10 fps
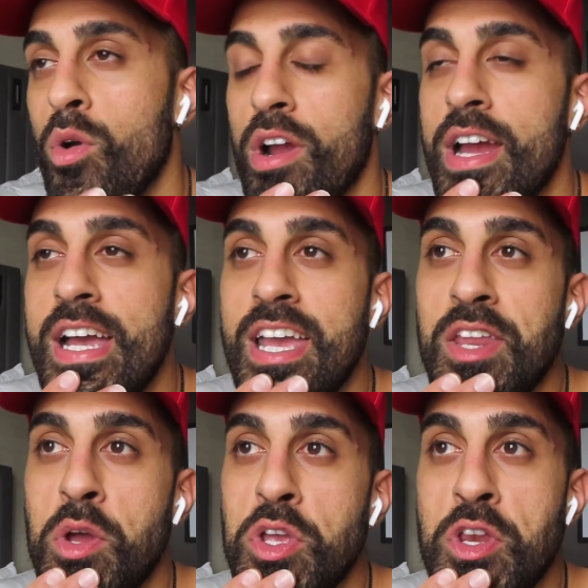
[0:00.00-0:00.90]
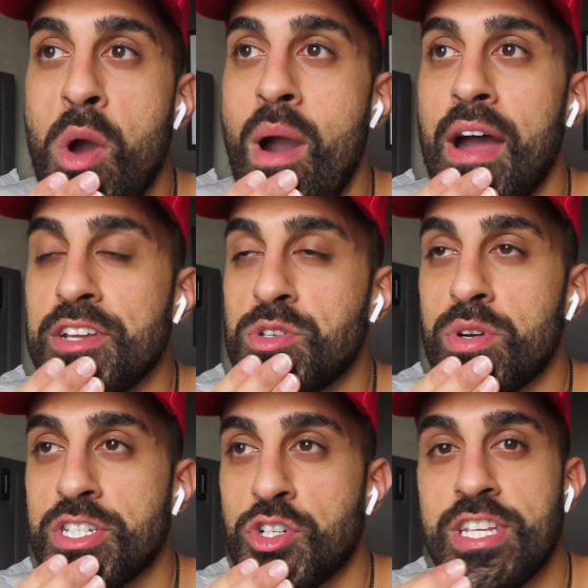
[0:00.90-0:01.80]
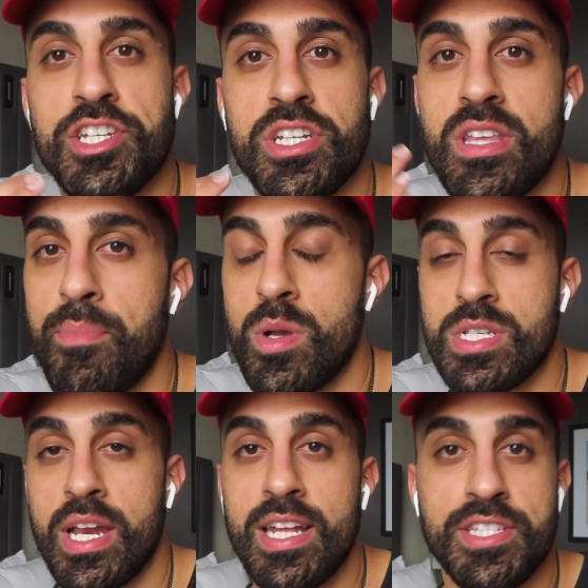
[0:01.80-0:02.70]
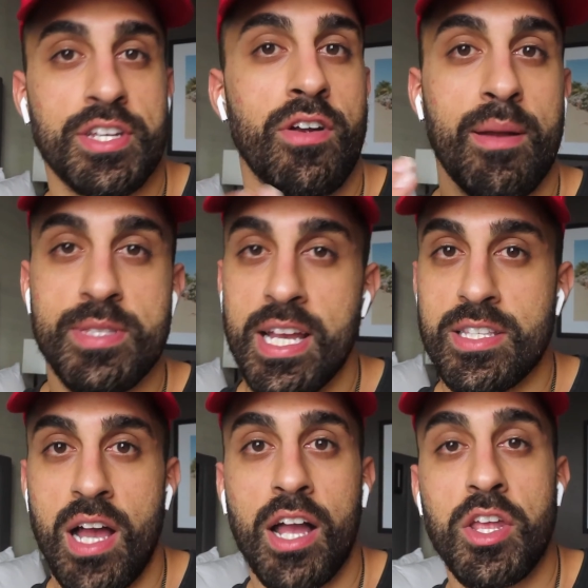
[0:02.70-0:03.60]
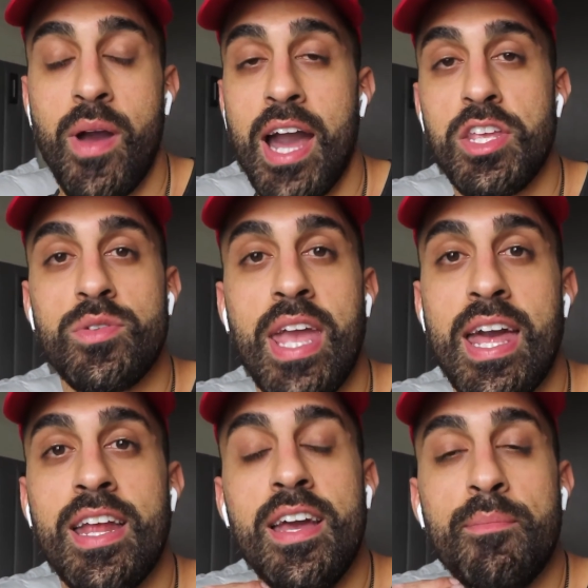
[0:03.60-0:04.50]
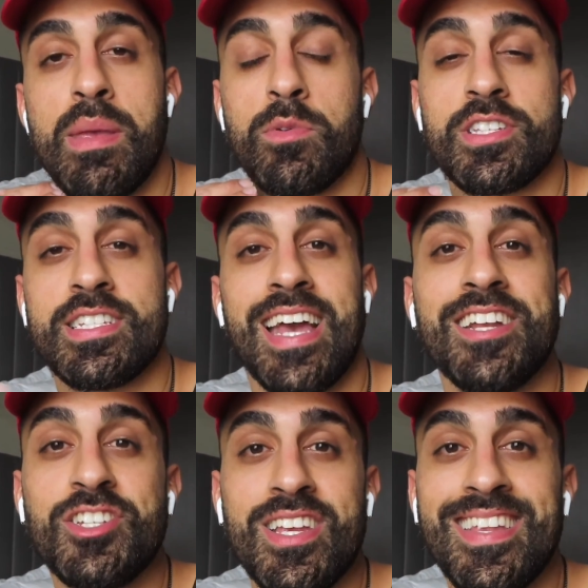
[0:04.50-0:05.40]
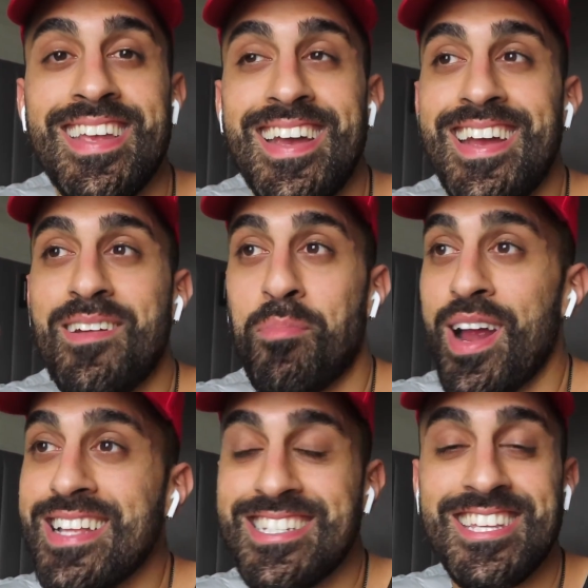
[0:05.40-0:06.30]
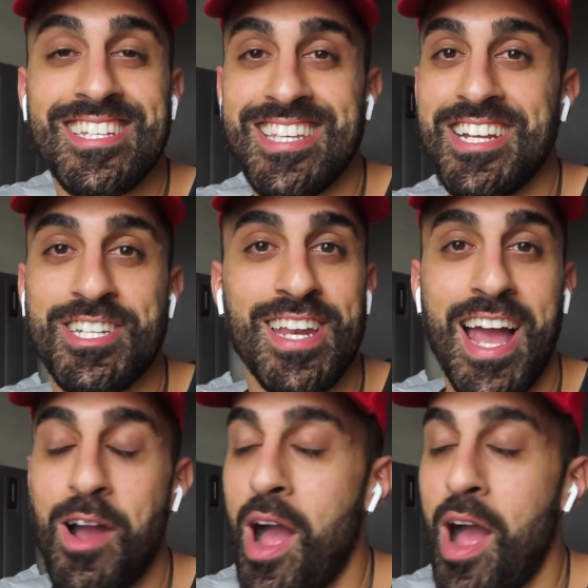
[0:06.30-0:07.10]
or you know how to sort of strategically post on Instagram, TikTok, you know, how do you get people's attention? Brands need attention.